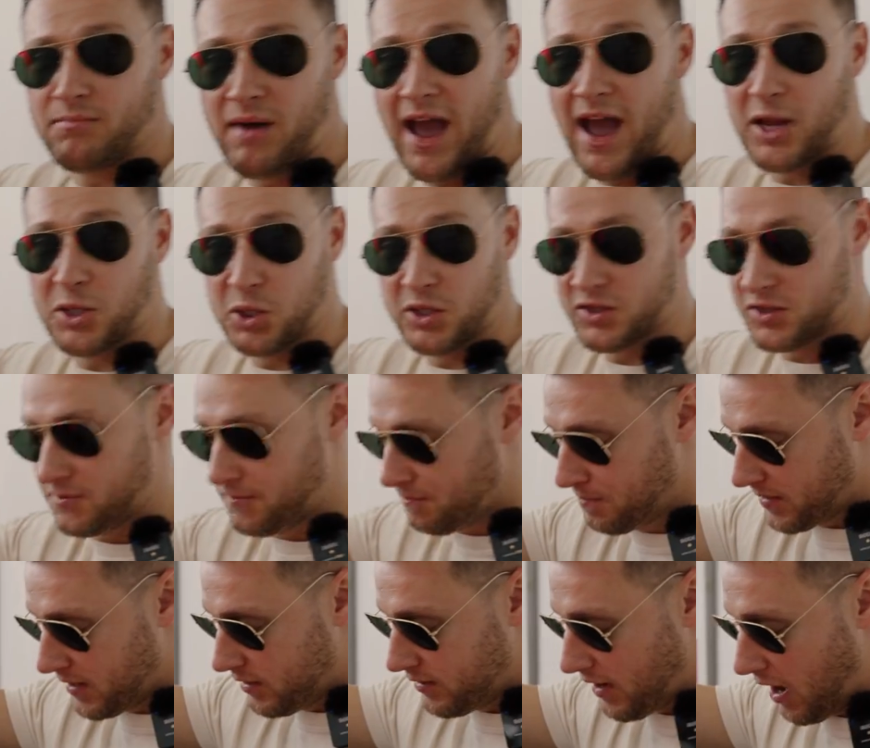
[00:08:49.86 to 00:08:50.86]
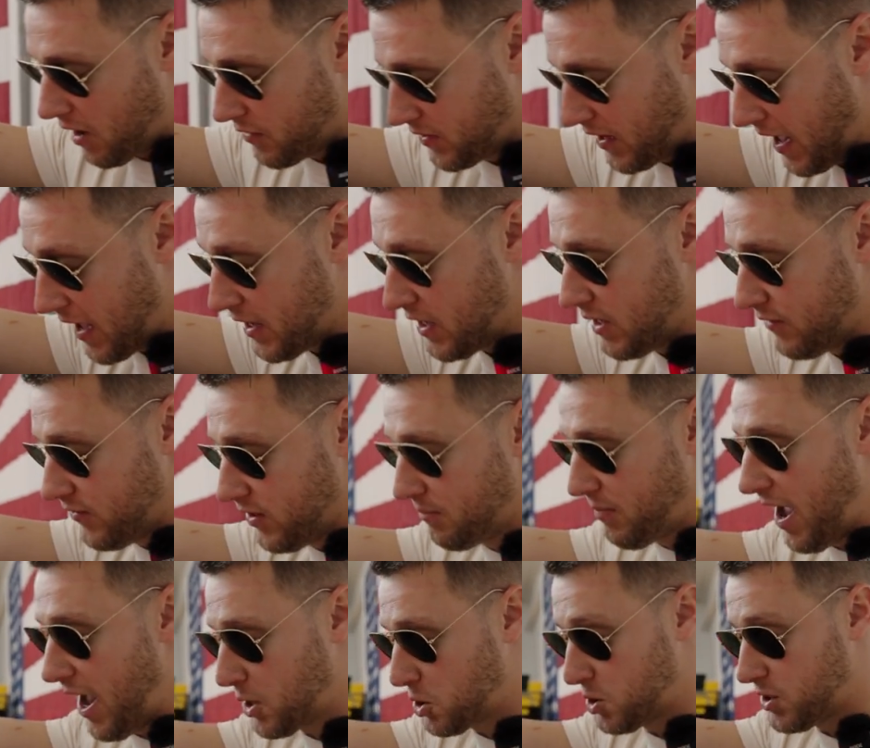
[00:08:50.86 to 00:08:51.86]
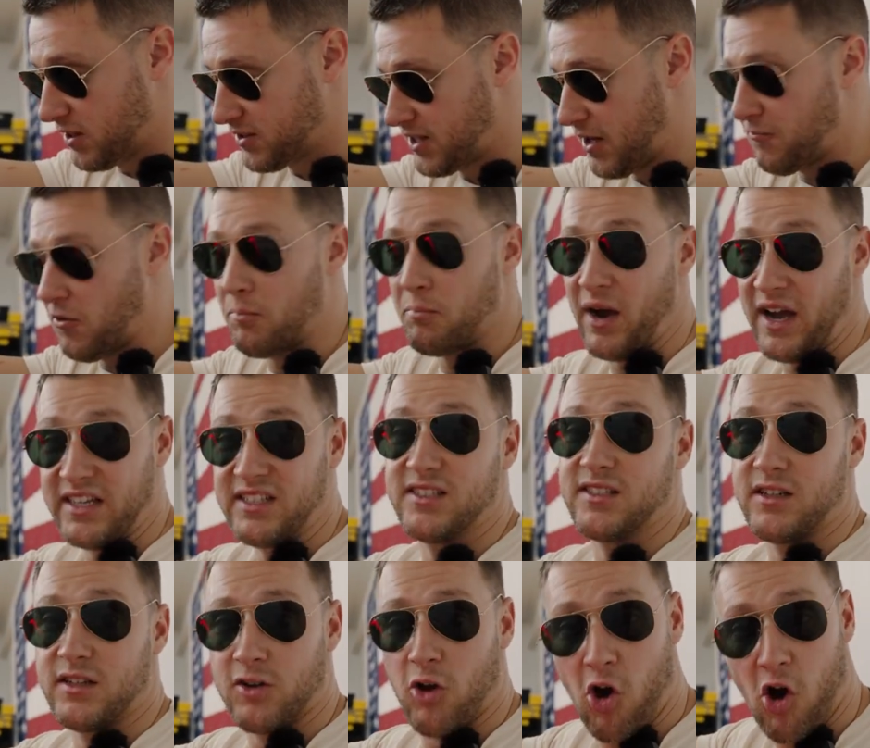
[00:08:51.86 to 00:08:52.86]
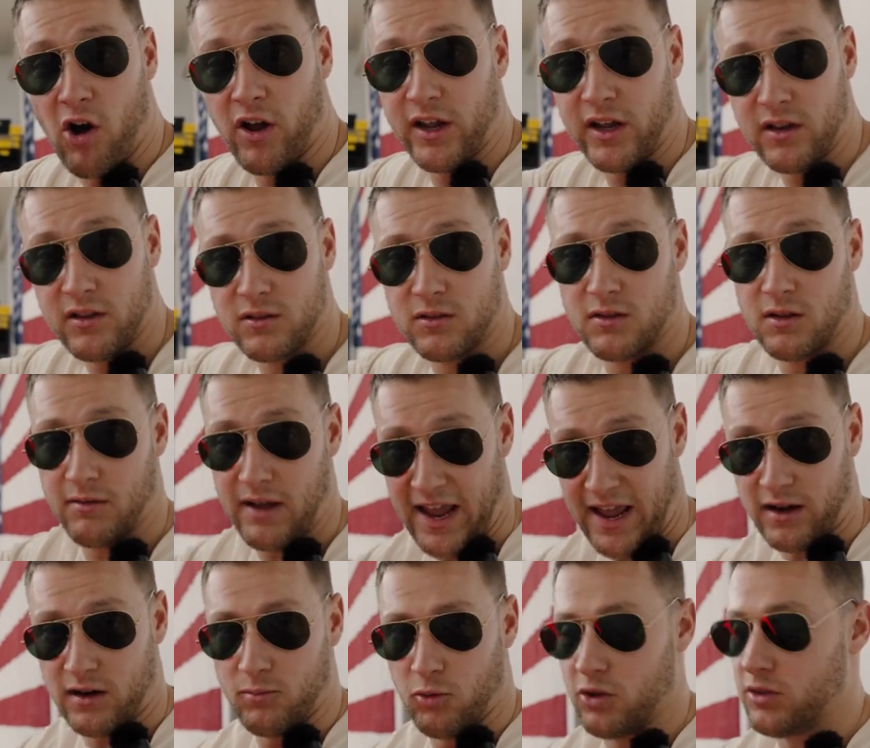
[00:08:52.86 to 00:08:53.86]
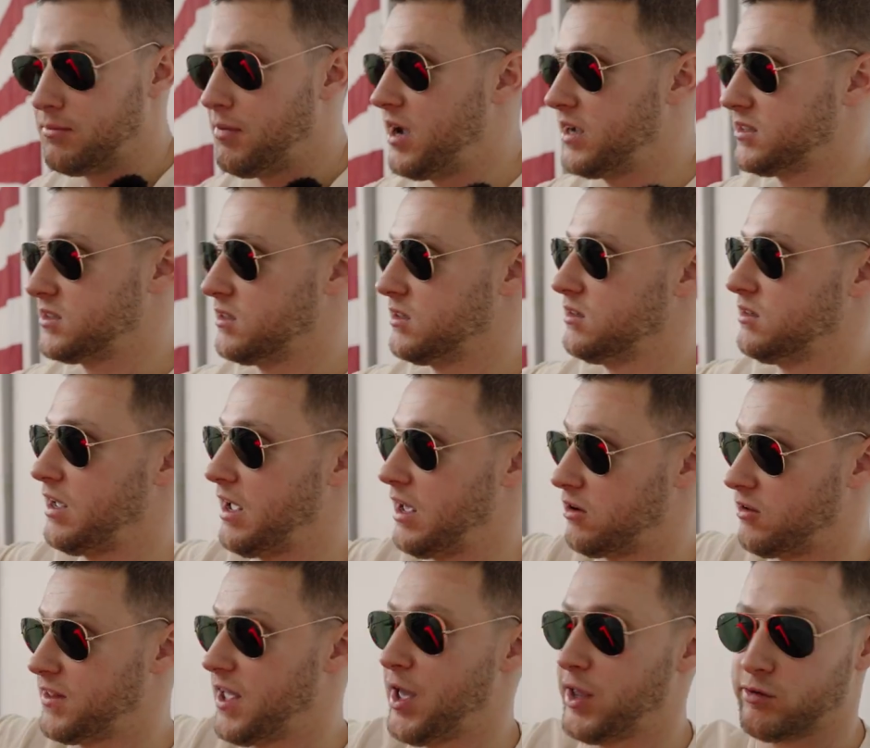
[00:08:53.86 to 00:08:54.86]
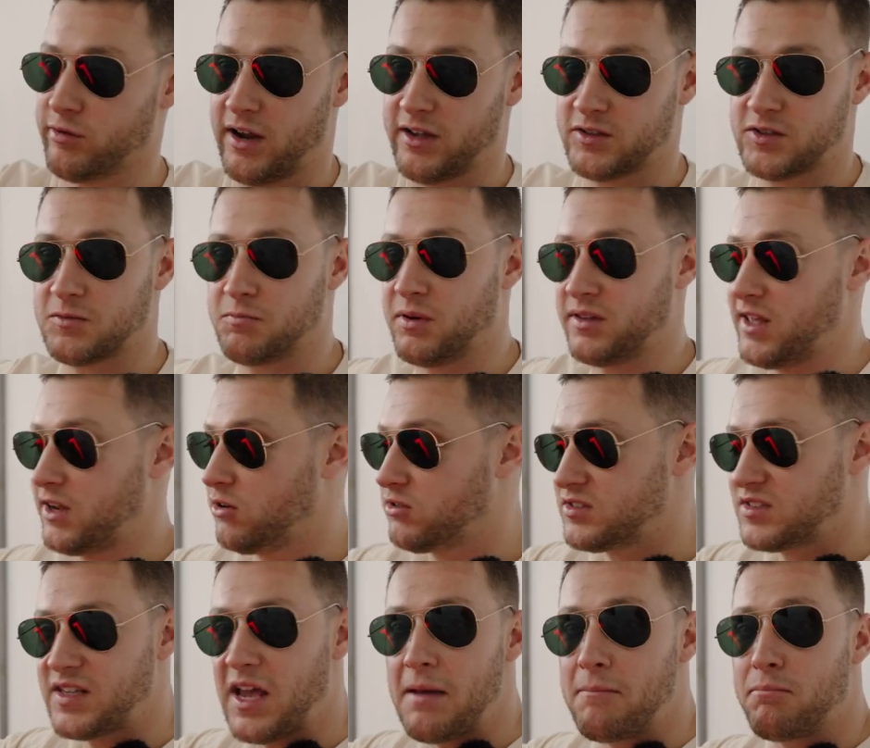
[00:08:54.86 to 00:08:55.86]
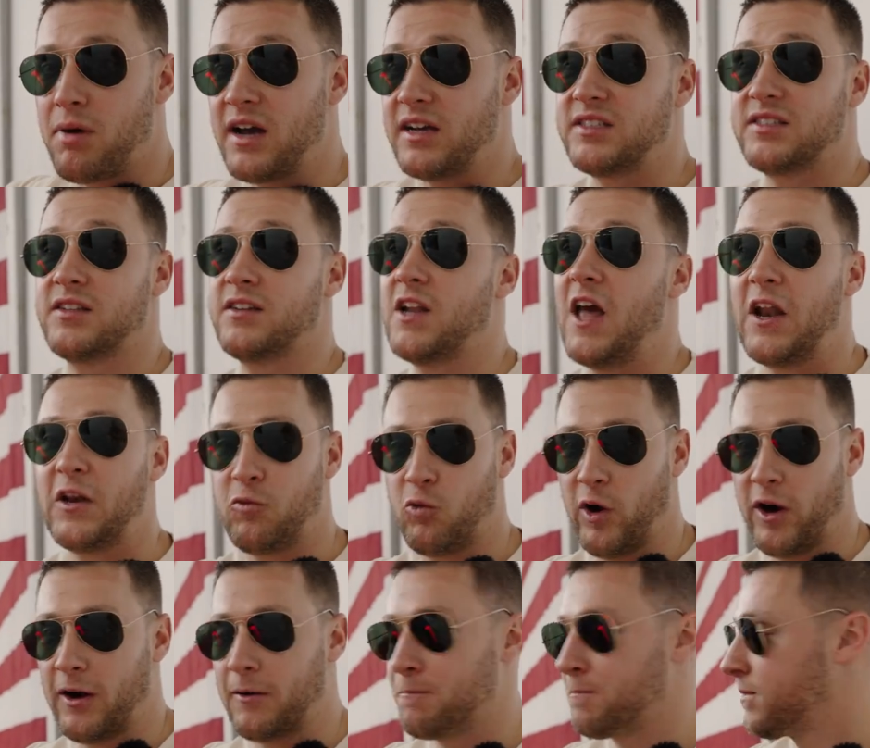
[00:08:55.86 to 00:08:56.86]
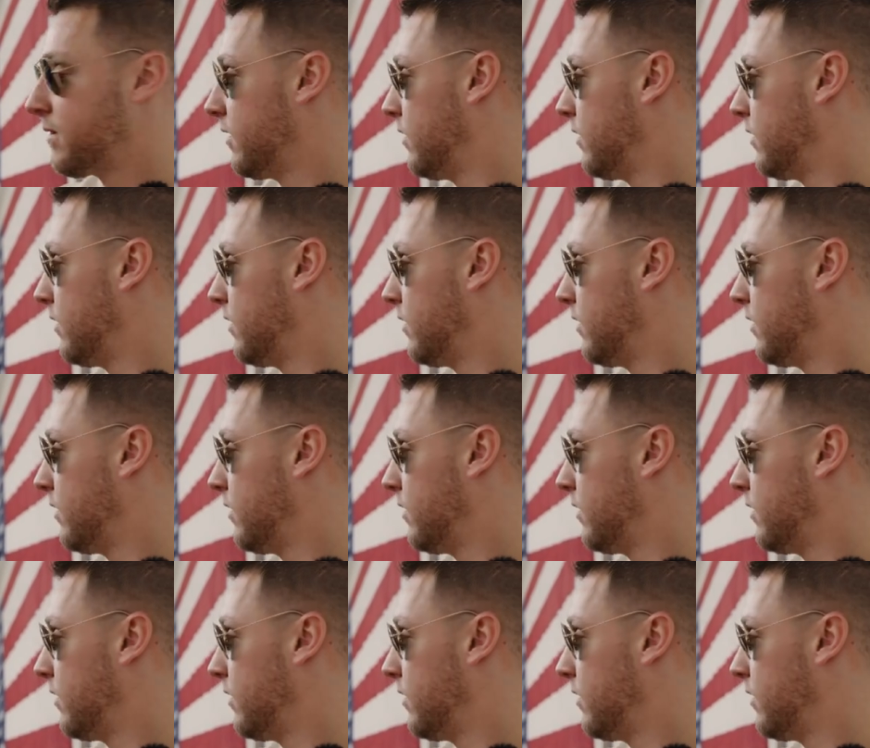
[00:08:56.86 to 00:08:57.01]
badges. Now, the AEV badge does have a bison on it, the animal, the bison, and on the headrests, but they don't say bison anywhere.